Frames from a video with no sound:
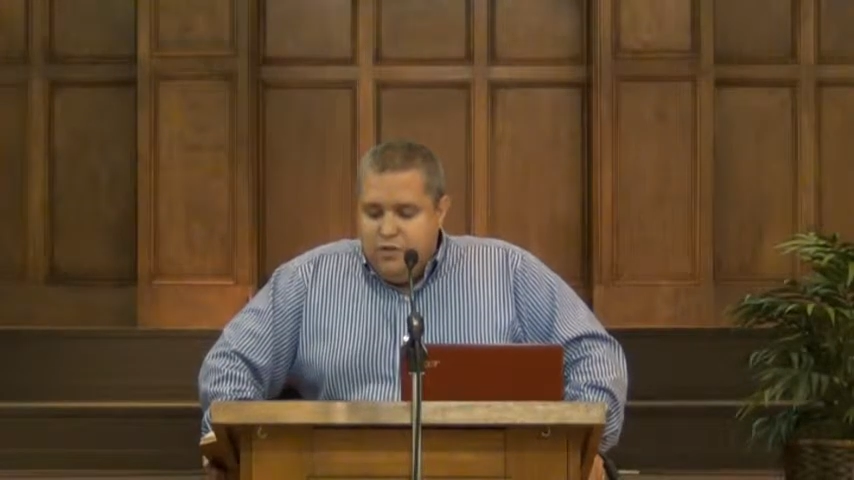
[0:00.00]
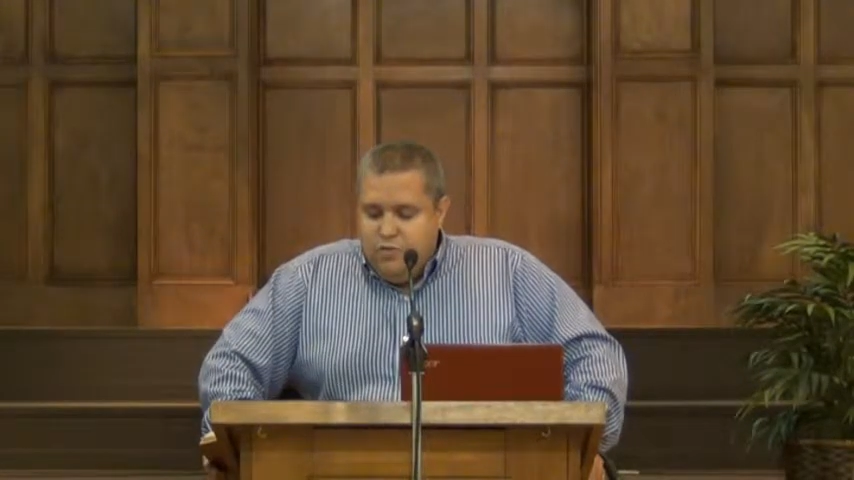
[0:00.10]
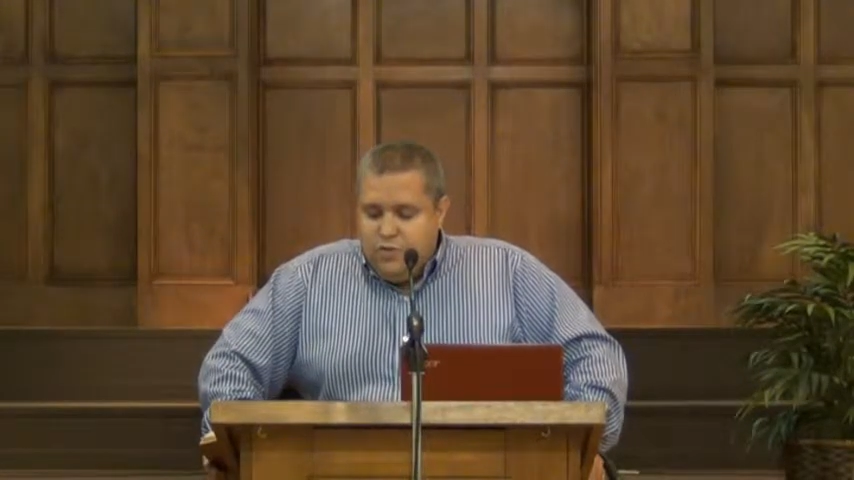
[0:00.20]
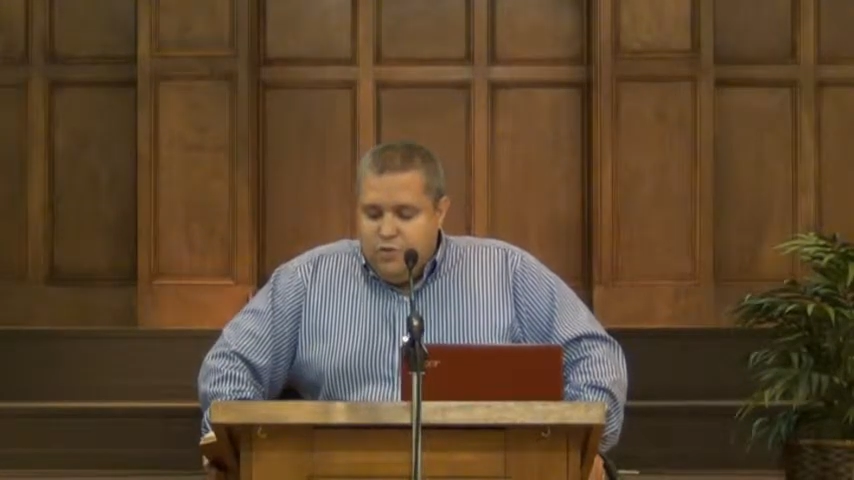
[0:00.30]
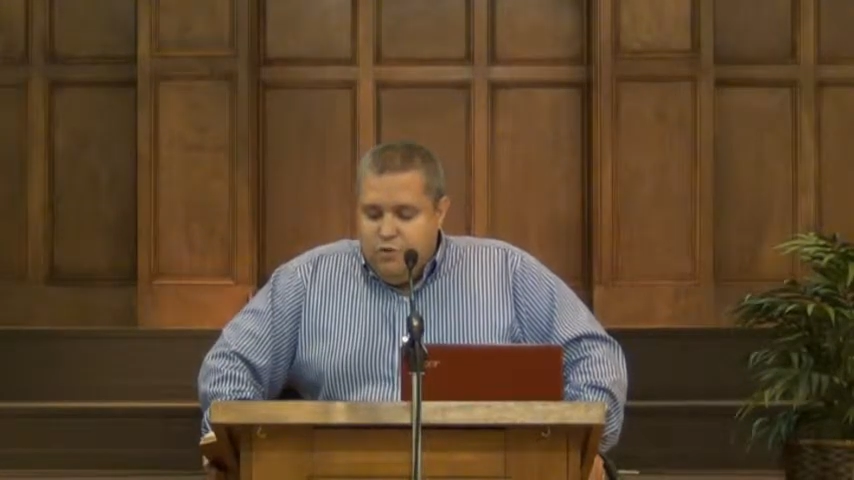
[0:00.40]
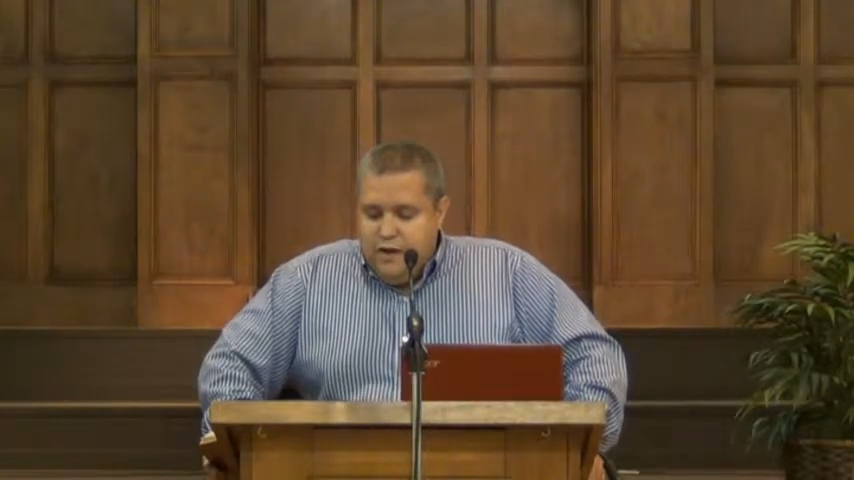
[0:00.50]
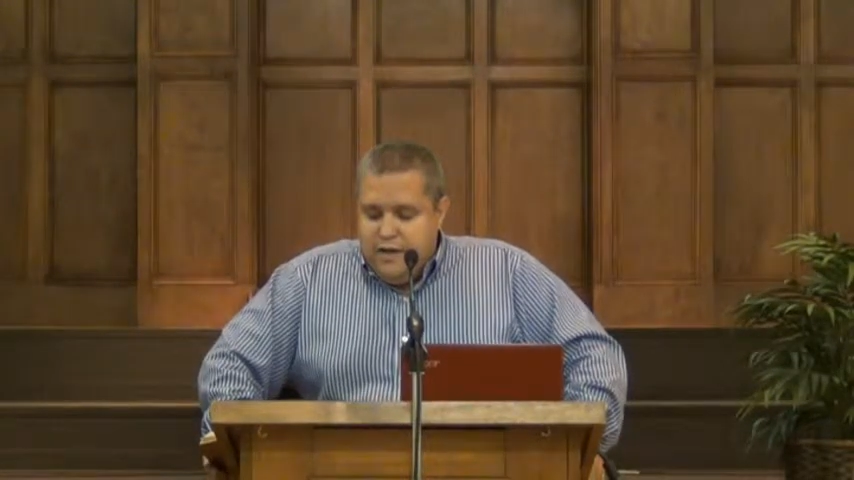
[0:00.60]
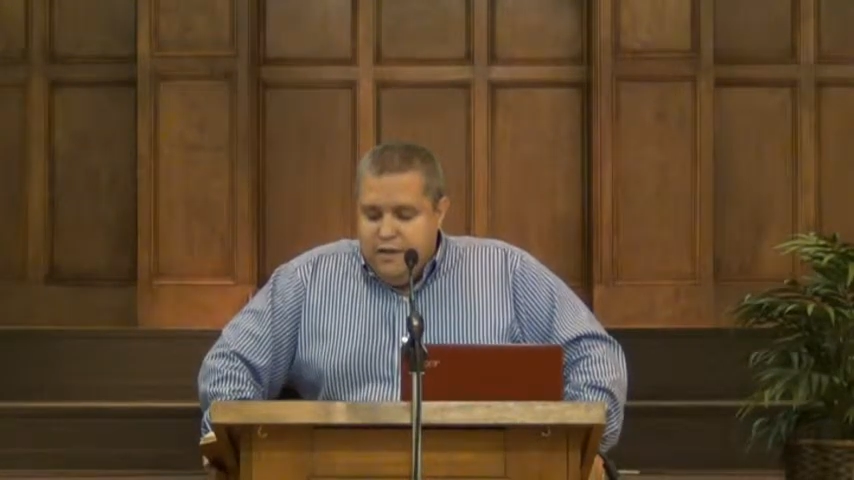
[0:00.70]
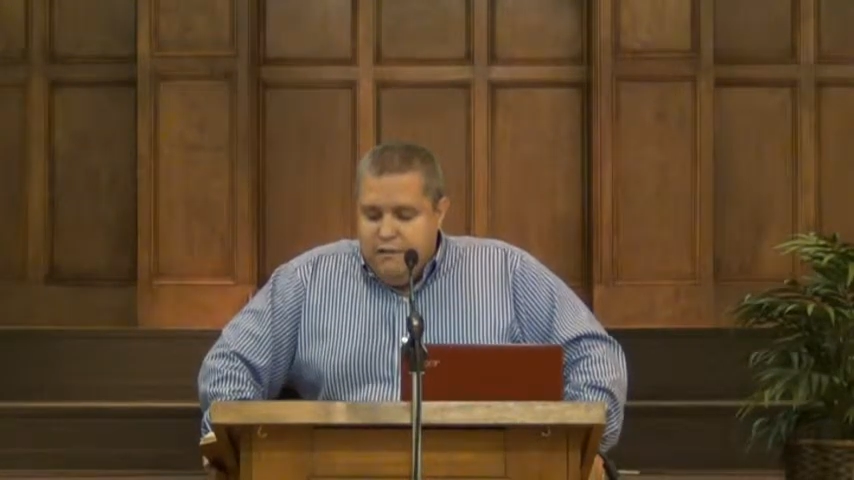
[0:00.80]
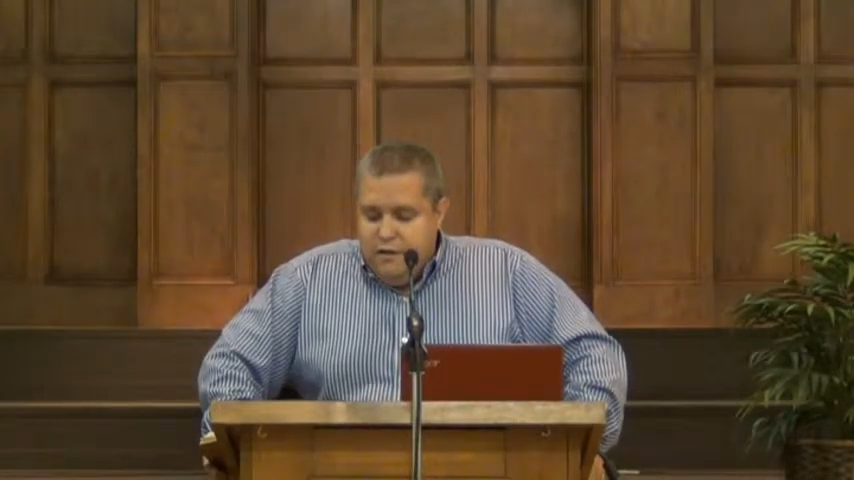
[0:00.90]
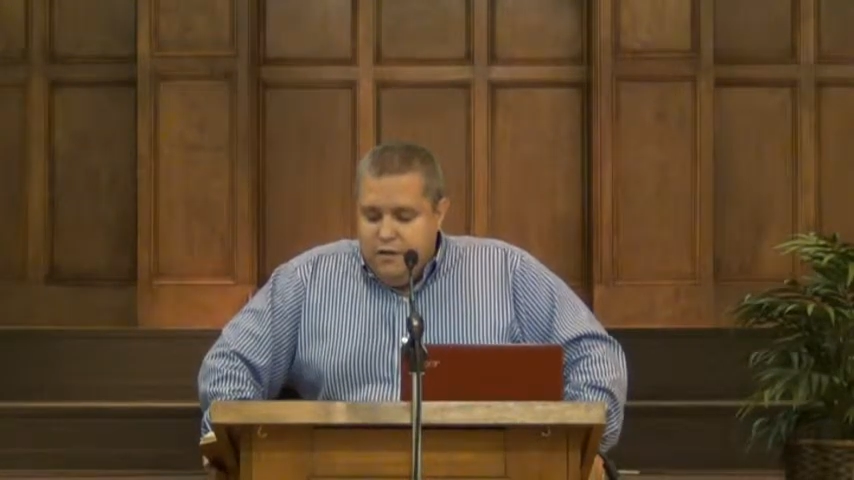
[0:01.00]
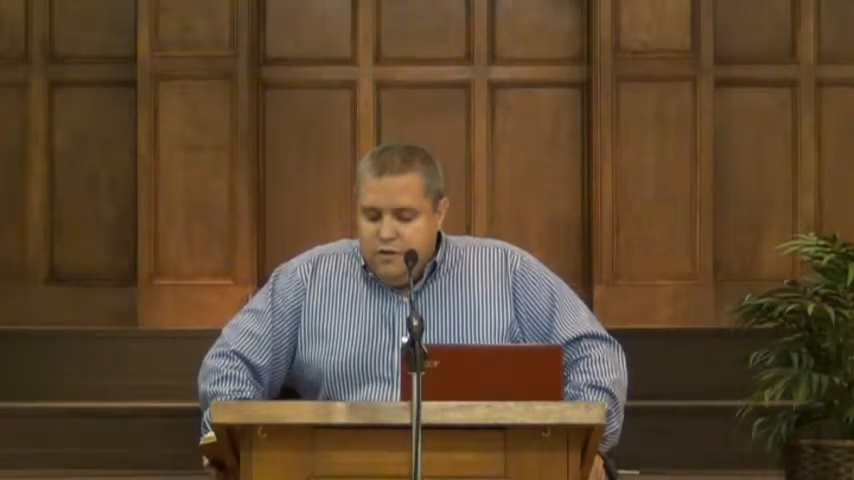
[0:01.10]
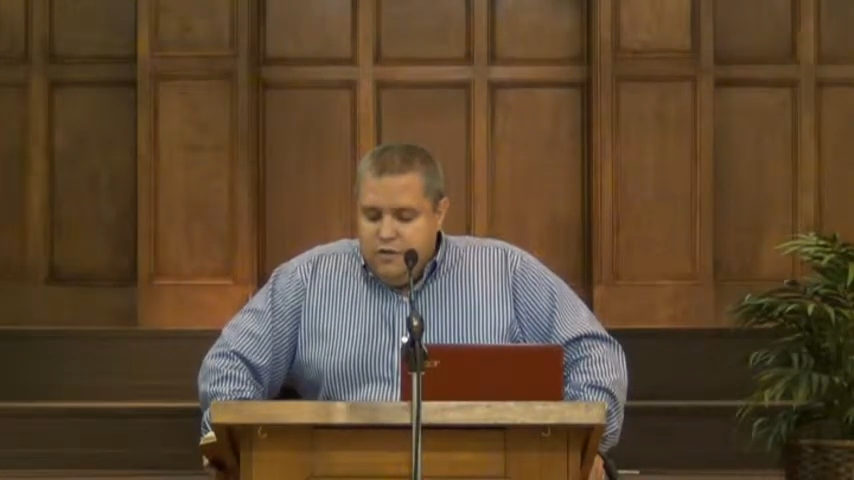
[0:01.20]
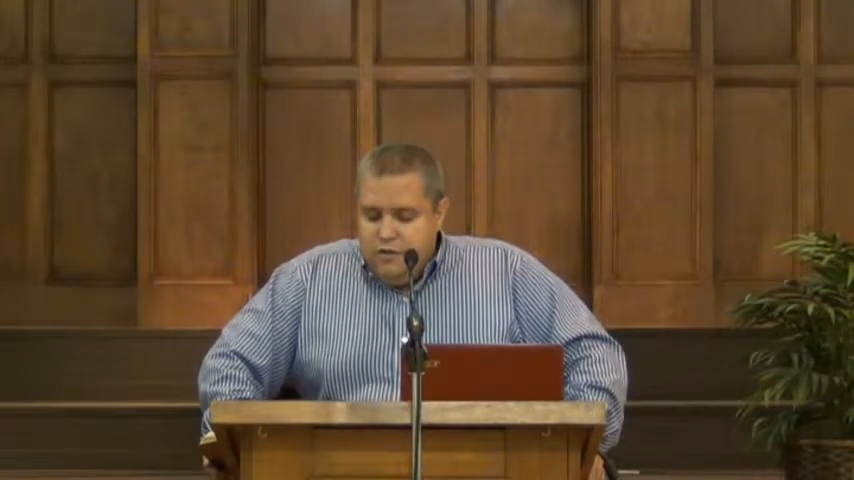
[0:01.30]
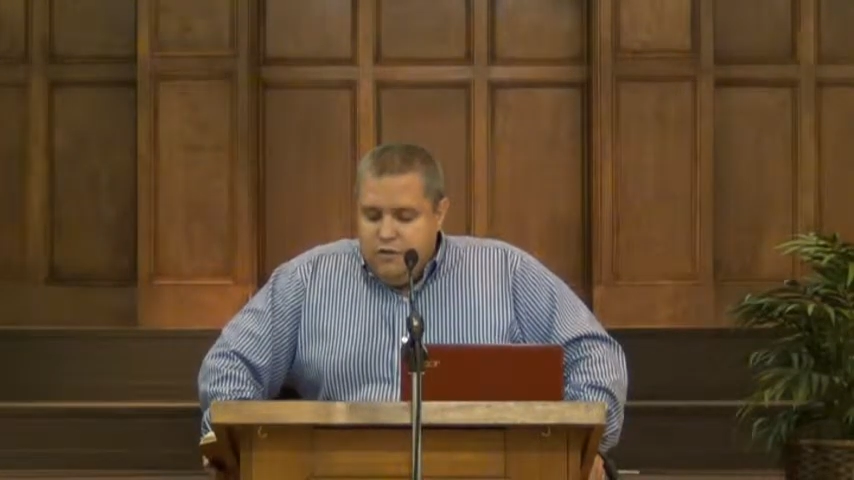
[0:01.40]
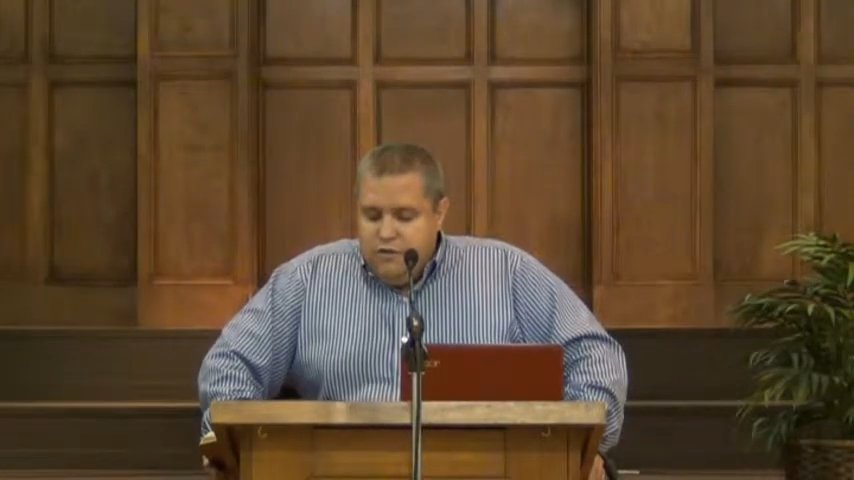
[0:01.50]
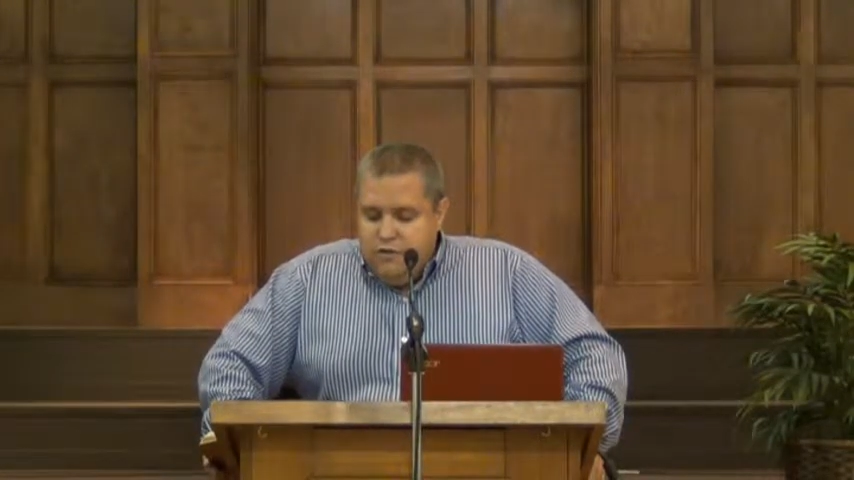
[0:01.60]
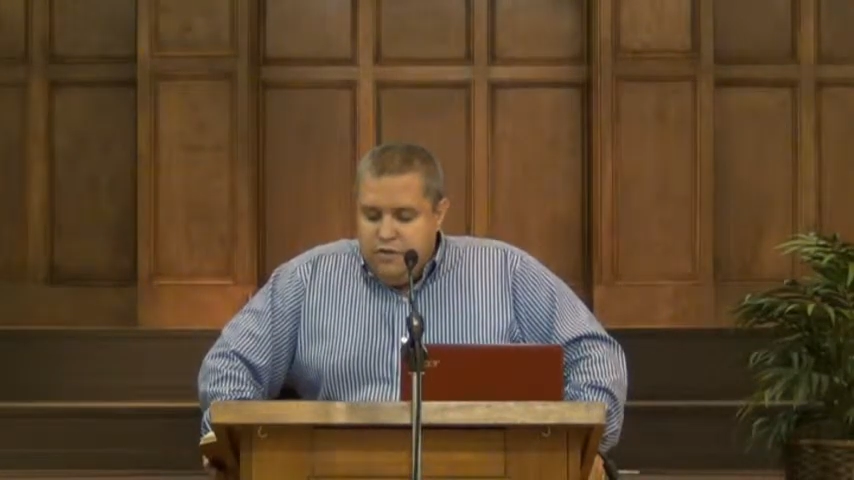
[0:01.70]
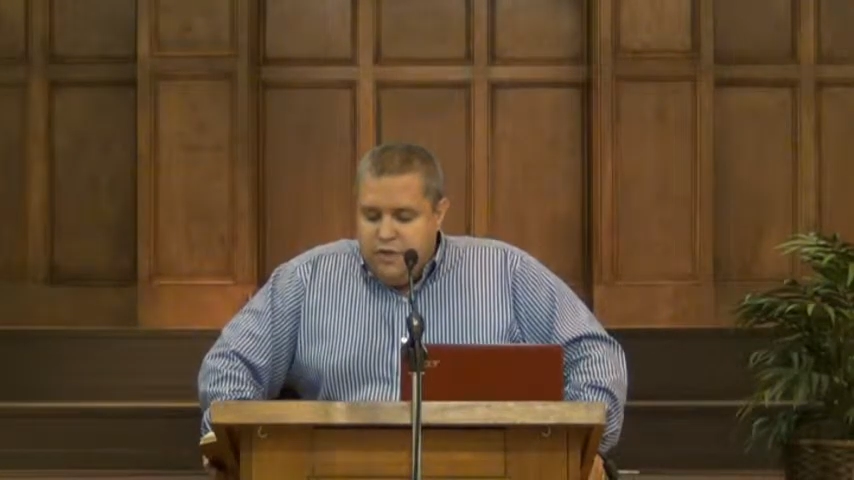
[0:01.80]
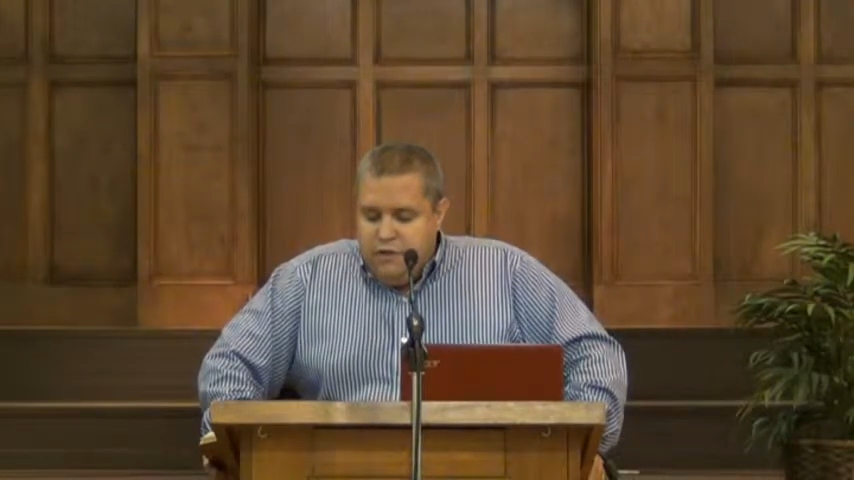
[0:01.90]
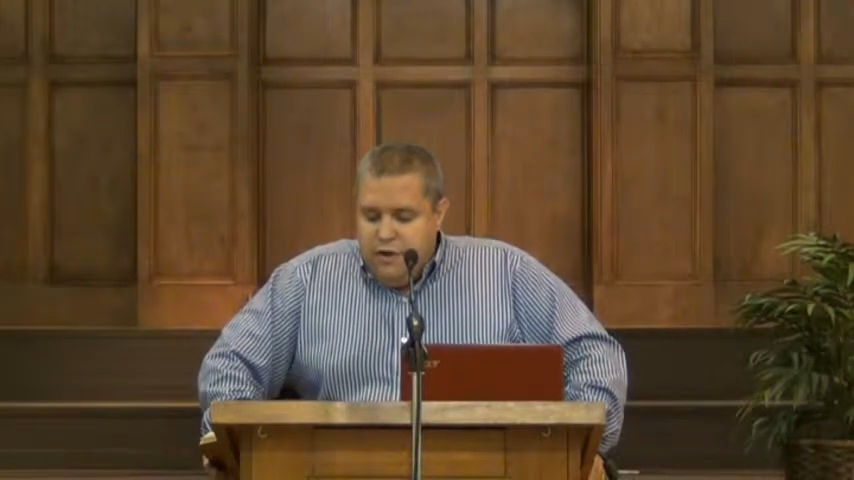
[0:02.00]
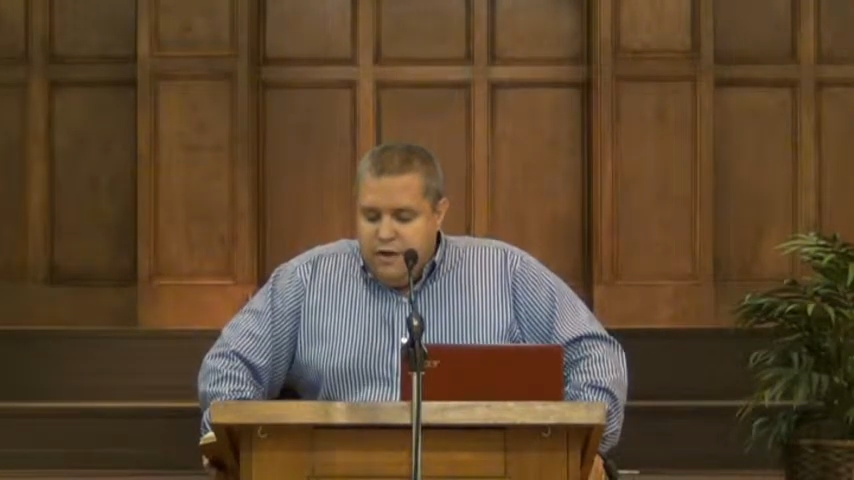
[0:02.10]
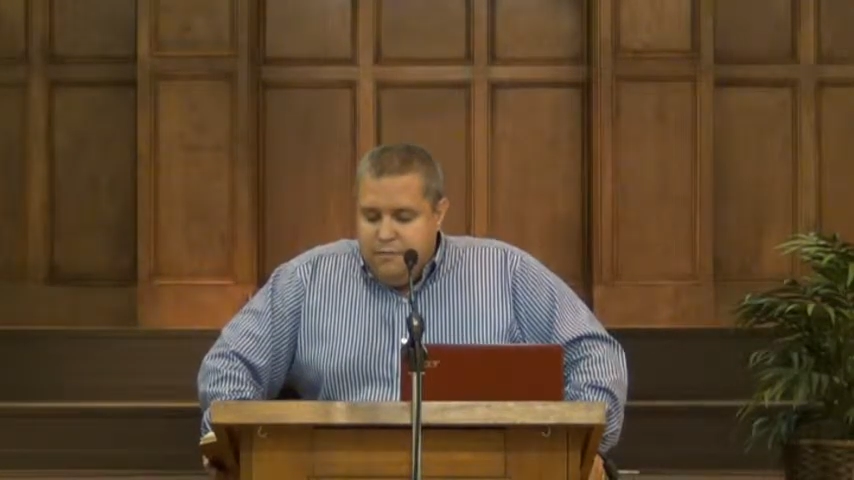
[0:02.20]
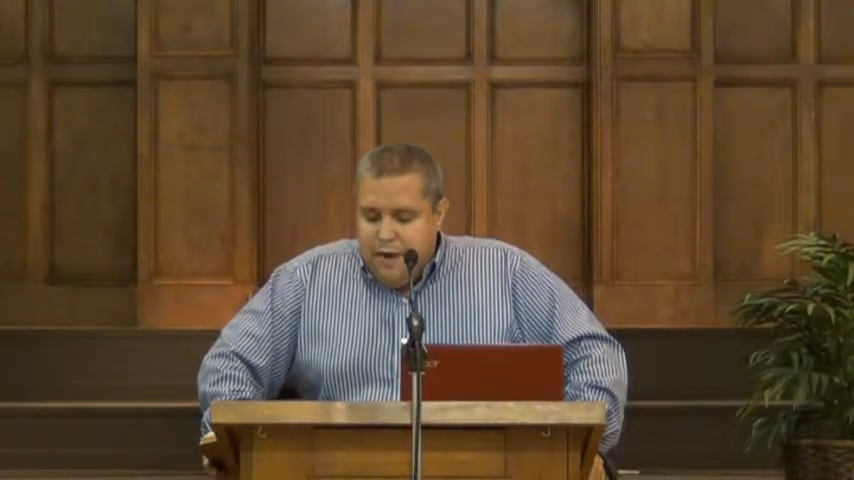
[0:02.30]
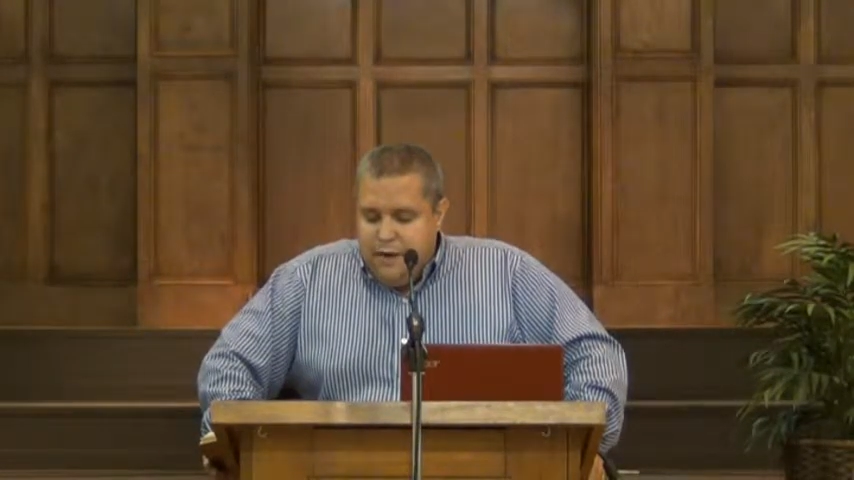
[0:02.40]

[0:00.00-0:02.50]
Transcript: so there is a great and